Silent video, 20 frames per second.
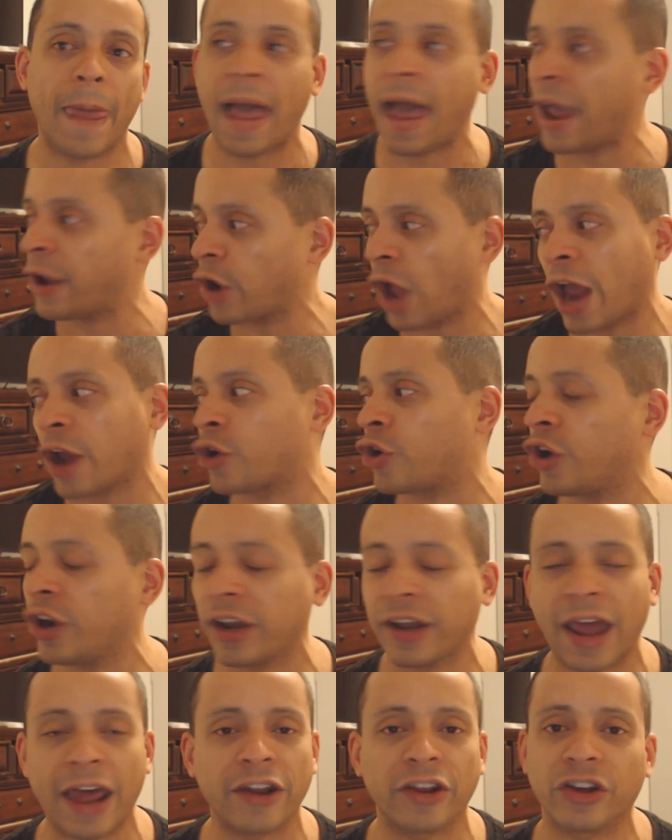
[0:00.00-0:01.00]
I
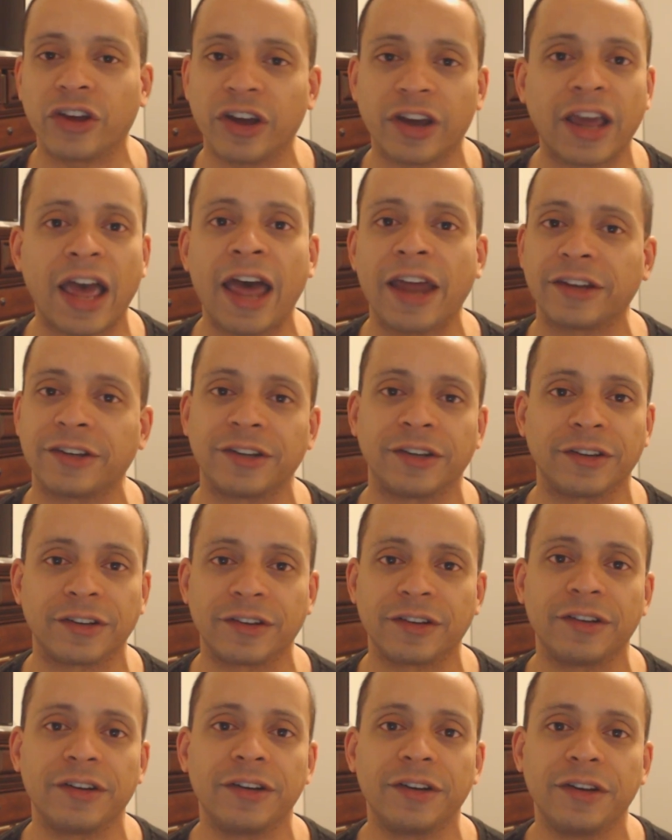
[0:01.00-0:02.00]
couldn't, not in good
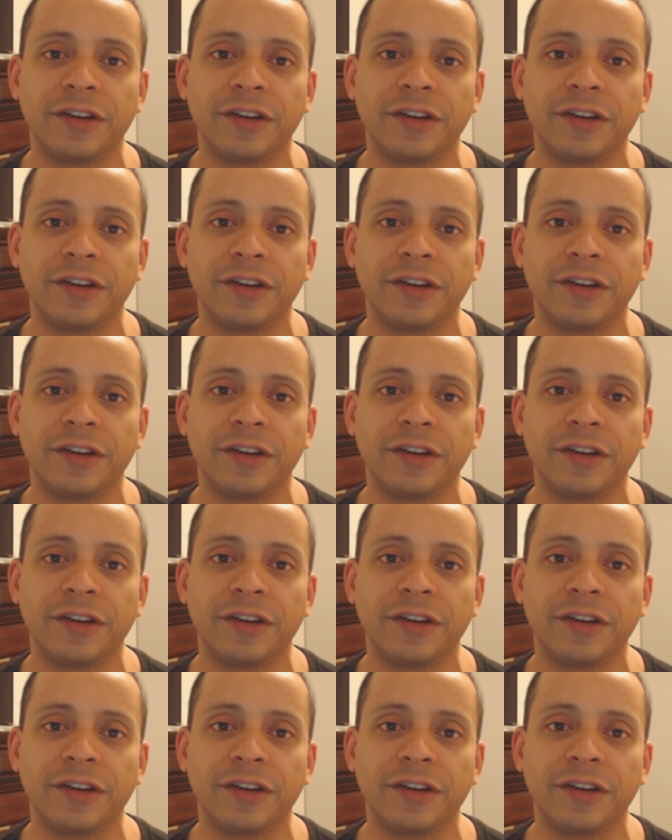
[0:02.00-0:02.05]
conscience.